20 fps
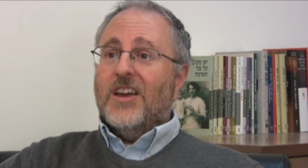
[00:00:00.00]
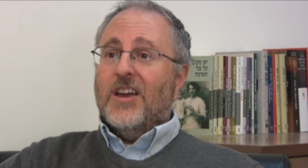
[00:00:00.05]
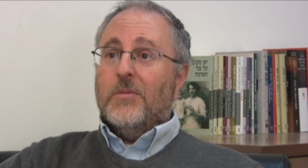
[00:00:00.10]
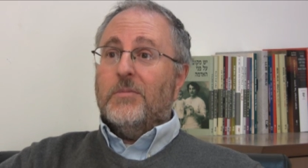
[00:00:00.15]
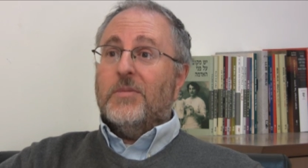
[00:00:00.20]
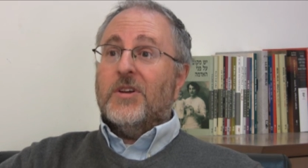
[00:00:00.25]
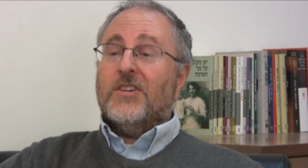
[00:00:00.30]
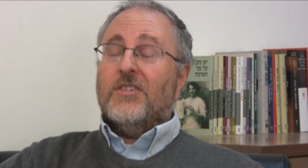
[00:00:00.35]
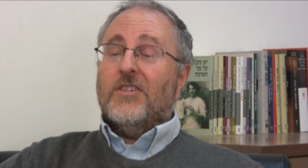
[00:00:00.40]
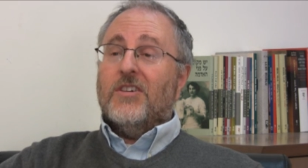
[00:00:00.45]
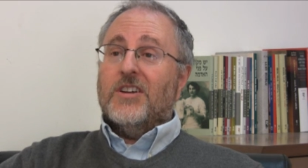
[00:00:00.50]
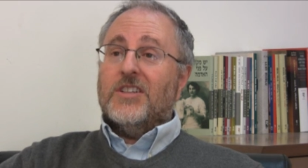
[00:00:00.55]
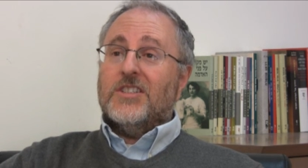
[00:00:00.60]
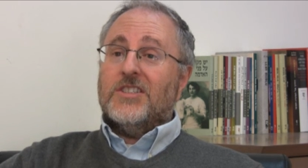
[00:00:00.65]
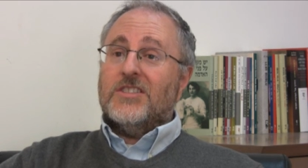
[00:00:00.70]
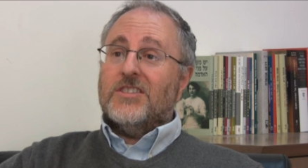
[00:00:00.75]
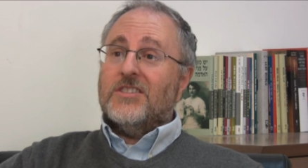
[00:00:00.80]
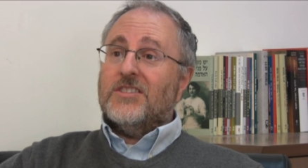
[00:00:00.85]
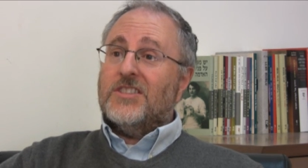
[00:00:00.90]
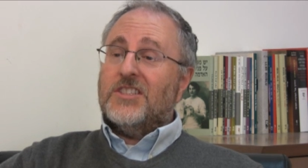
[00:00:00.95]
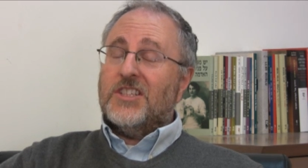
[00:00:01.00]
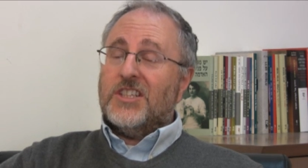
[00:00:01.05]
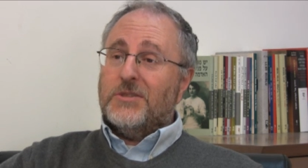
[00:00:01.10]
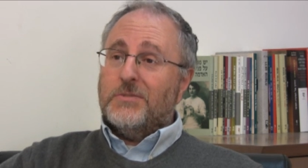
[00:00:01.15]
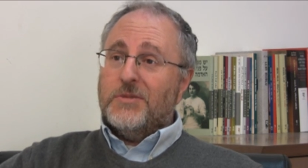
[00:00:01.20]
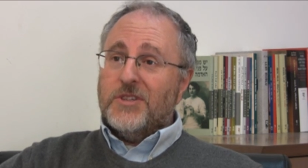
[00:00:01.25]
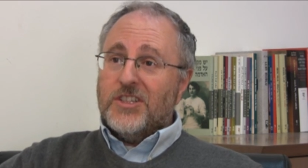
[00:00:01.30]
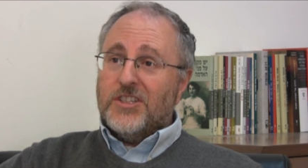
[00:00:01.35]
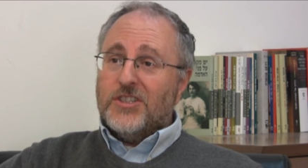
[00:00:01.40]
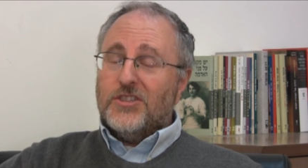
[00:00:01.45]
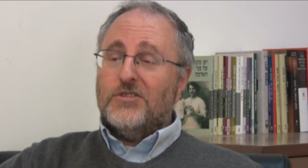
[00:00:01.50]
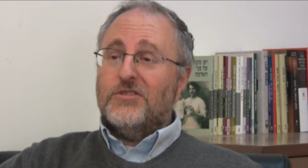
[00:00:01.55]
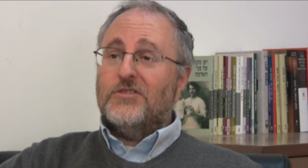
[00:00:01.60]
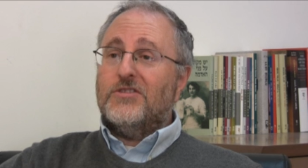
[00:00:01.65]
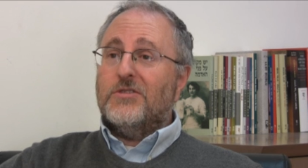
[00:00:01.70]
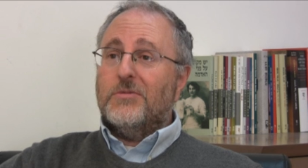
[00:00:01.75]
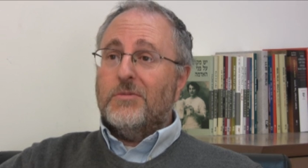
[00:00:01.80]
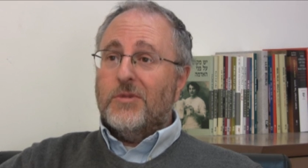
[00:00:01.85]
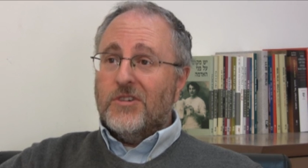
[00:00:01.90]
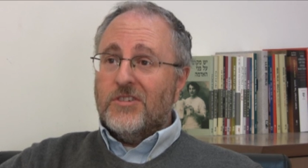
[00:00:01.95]
And because six million
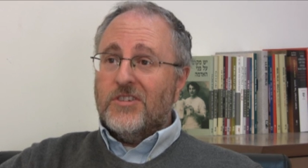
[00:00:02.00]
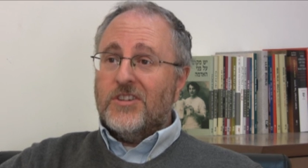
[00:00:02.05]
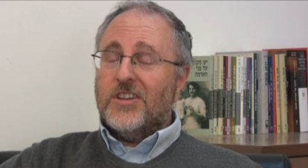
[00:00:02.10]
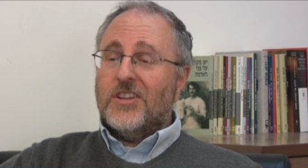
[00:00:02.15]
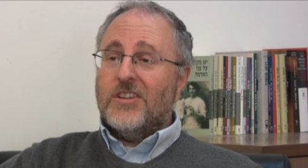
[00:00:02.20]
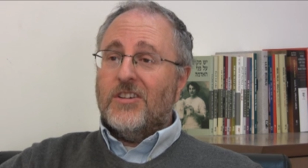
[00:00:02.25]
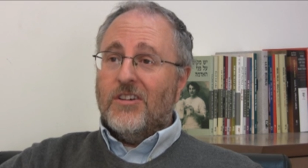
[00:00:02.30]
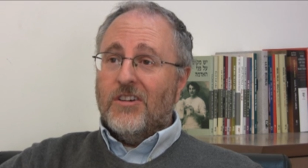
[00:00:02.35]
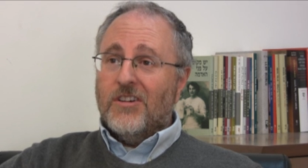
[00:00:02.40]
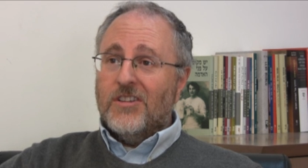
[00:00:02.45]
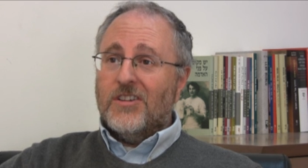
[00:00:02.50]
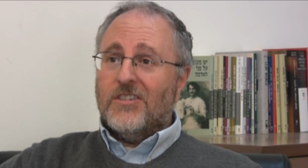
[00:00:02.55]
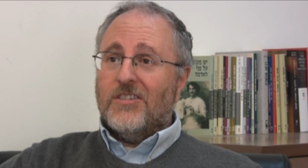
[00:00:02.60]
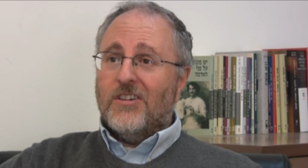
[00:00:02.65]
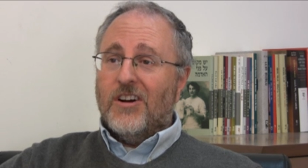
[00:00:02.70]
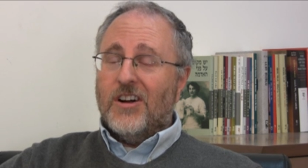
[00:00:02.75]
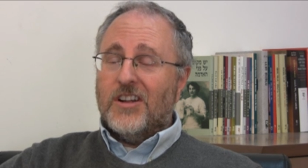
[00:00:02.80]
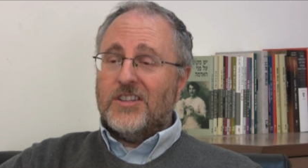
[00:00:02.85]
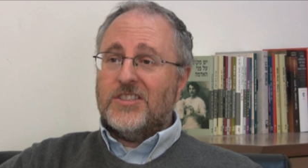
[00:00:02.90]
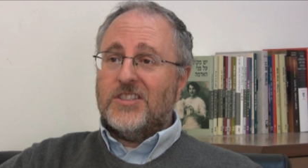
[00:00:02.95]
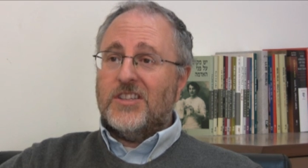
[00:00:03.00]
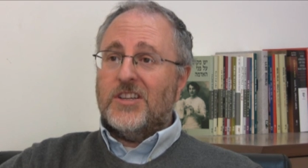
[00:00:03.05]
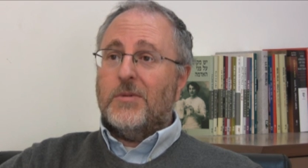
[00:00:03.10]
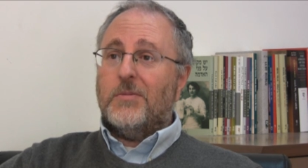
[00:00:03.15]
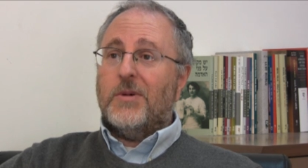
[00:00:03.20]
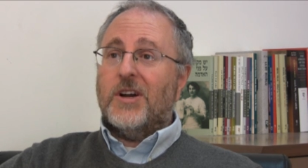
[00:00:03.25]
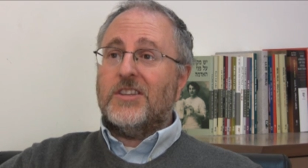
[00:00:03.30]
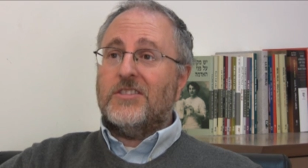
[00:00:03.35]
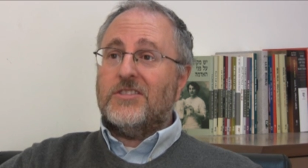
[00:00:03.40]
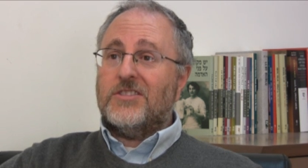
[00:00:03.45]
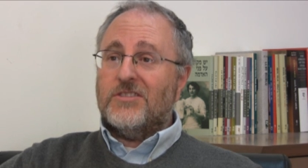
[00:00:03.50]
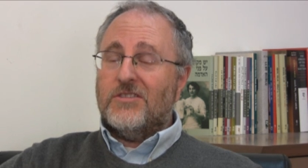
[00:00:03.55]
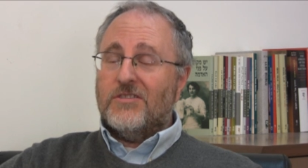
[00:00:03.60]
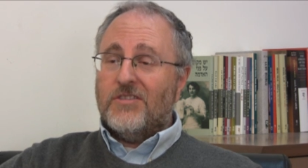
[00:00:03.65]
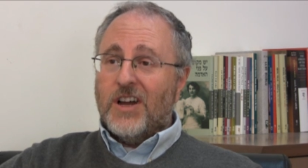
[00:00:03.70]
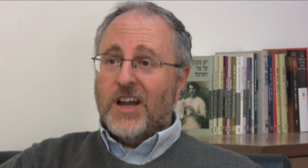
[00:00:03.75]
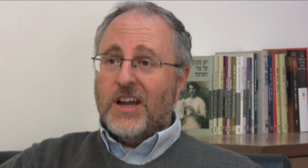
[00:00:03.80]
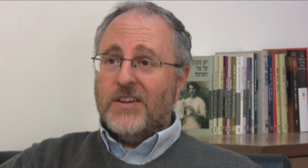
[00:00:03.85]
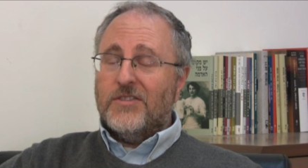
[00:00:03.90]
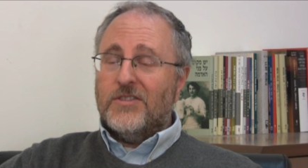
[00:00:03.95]
Jews were murdered in the Holocaust, and among the
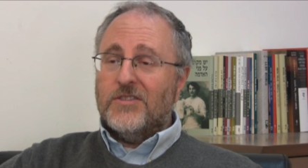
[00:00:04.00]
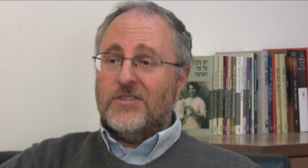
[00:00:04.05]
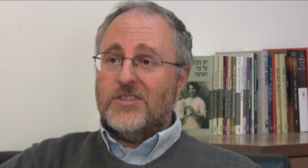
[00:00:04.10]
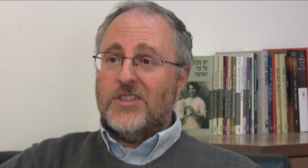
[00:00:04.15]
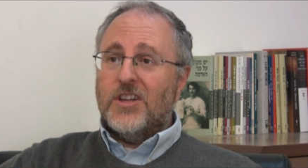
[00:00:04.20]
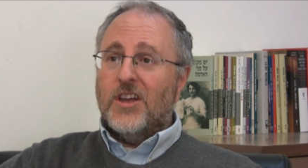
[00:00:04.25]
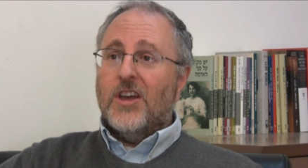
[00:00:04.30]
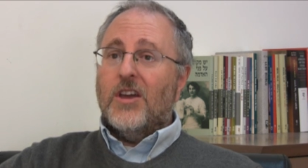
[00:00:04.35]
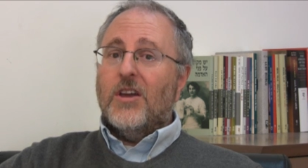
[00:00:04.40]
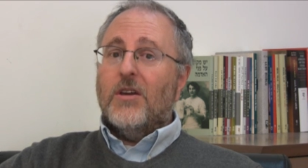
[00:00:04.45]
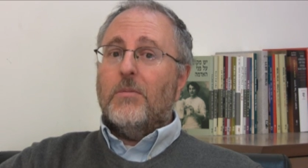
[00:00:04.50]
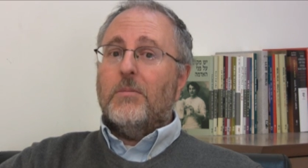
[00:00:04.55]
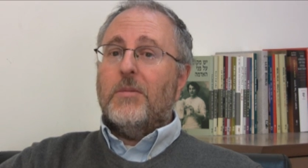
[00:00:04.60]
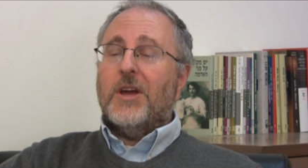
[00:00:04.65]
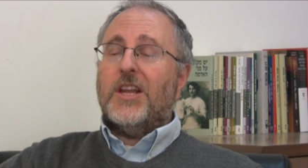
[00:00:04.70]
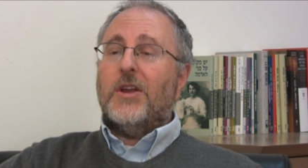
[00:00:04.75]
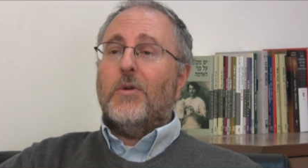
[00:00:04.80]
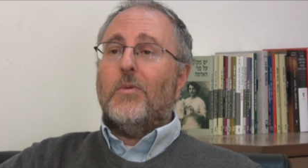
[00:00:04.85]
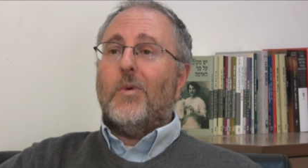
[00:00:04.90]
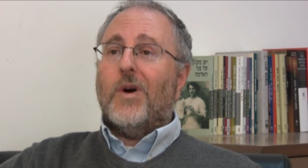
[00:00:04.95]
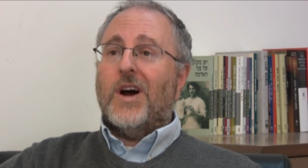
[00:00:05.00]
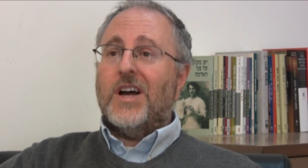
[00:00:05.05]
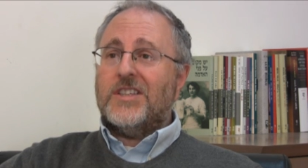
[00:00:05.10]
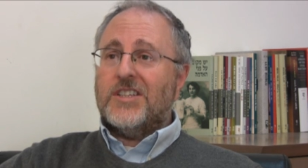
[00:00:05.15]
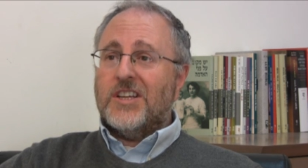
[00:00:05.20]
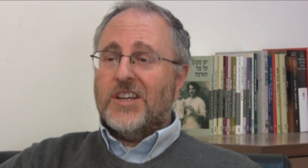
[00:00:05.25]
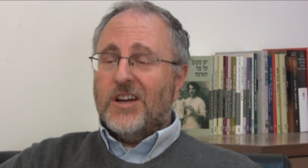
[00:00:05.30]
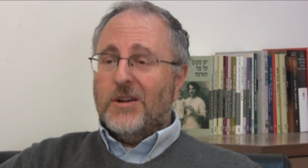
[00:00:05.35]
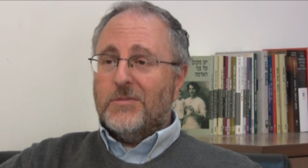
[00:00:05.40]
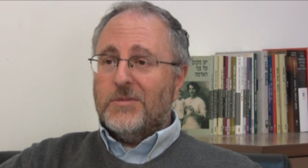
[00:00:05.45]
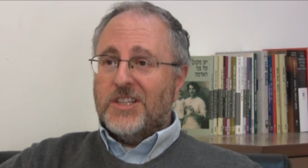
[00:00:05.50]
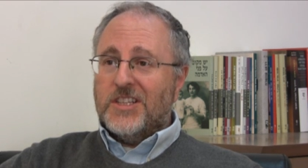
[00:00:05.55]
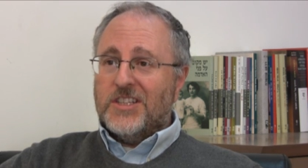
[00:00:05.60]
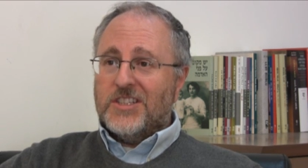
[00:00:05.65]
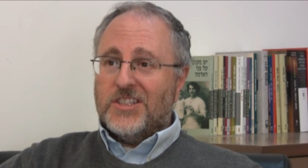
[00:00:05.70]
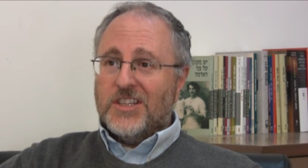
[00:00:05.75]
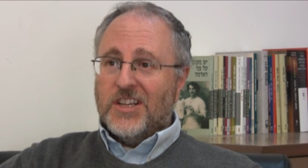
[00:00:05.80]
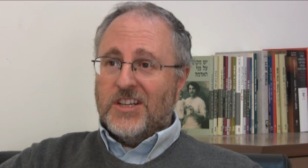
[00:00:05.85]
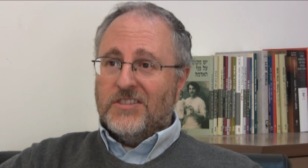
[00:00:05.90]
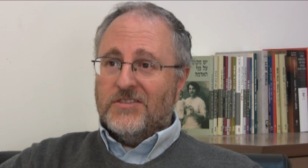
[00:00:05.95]
survivors, many want to come to the
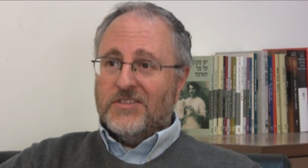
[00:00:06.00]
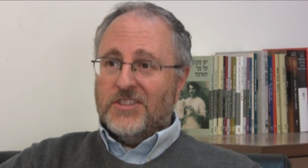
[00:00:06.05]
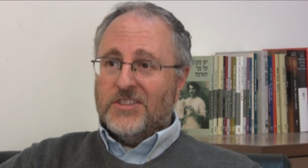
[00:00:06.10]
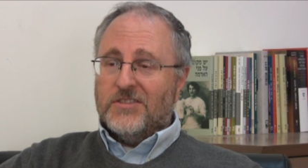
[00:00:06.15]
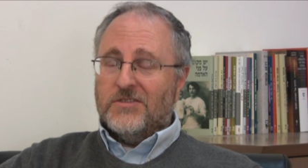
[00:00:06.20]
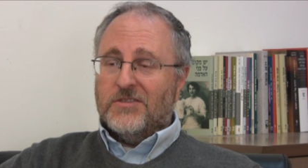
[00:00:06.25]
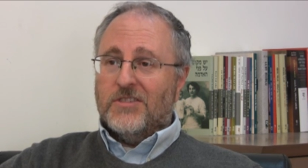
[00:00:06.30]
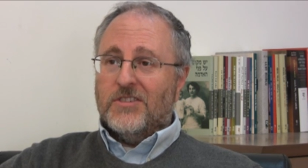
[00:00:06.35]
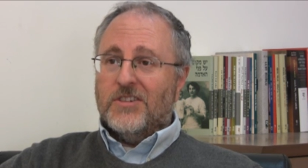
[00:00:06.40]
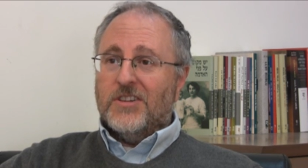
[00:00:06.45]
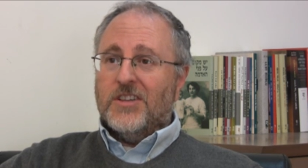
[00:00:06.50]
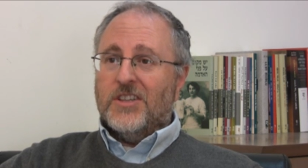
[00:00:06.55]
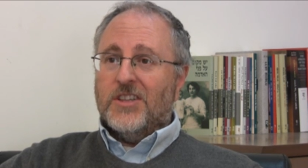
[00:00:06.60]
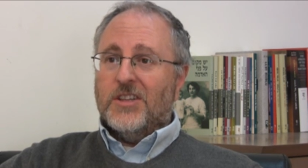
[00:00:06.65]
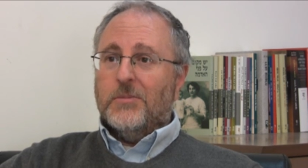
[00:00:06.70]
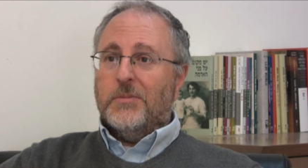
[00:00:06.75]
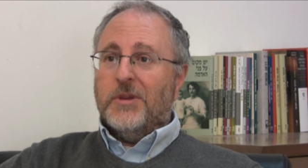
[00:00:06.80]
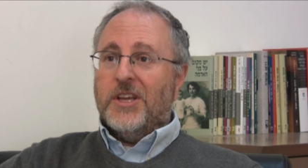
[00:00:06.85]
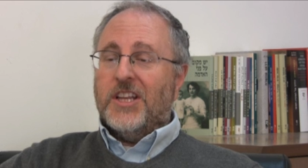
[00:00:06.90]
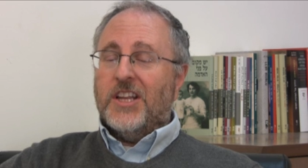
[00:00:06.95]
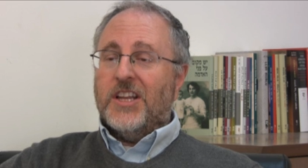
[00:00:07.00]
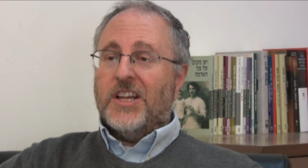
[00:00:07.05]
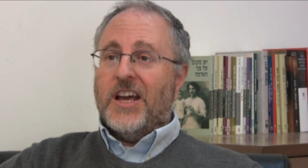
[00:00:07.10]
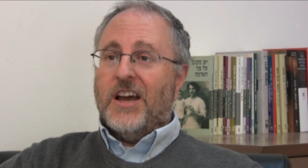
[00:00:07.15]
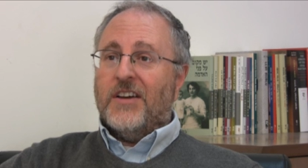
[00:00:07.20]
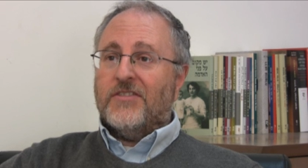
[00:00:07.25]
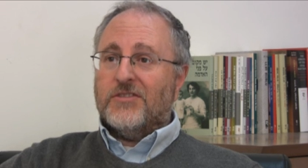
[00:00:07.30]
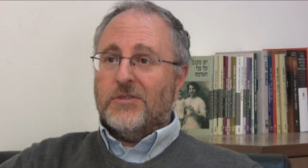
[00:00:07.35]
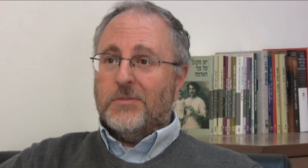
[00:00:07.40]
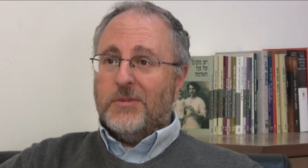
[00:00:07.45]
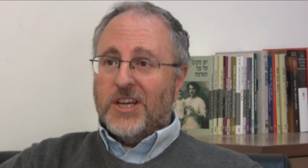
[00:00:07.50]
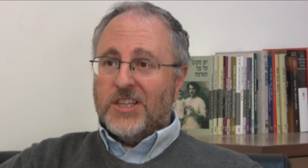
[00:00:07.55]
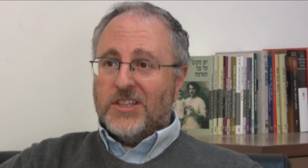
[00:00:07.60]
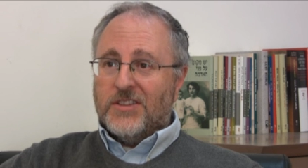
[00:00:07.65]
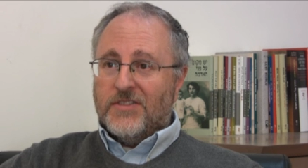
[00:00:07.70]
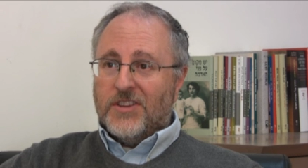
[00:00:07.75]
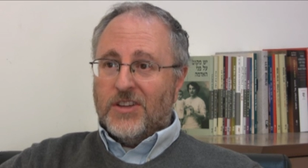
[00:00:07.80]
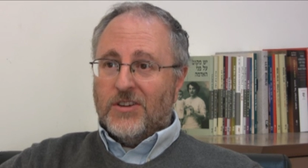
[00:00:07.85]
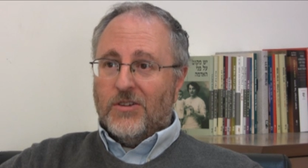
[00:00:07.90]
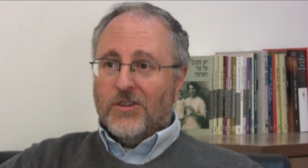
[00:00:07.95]
state of Israel in the immediate aftermath
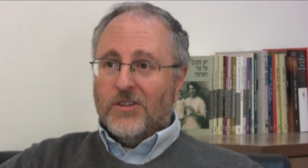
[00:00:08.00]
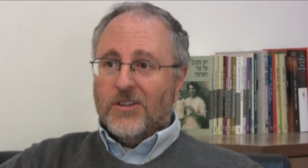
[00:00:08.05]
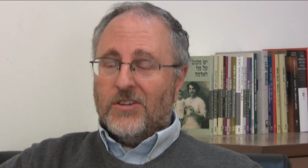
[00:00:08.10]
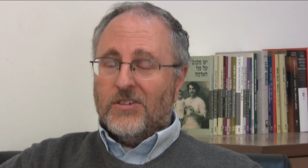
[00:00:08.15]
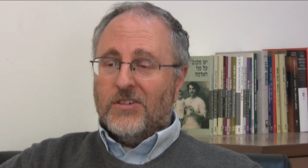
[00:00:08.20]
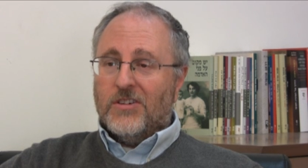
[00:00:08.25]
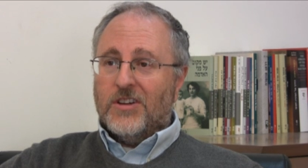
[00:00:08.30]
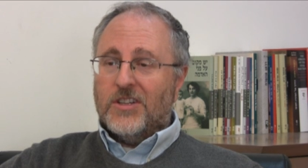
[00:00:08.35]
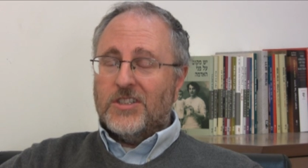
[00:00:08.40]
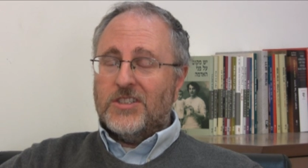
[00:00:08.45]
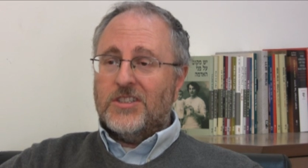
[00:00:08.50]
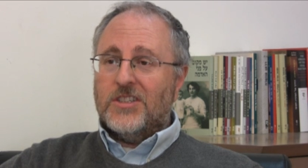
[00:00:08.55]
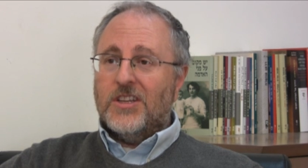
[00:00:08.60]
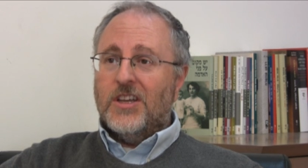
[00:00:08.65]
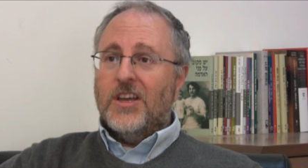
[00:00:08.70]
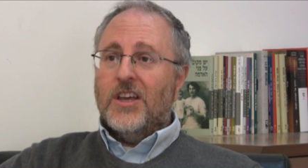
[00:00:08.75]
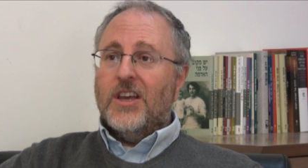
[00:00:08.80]
of the Holocaust,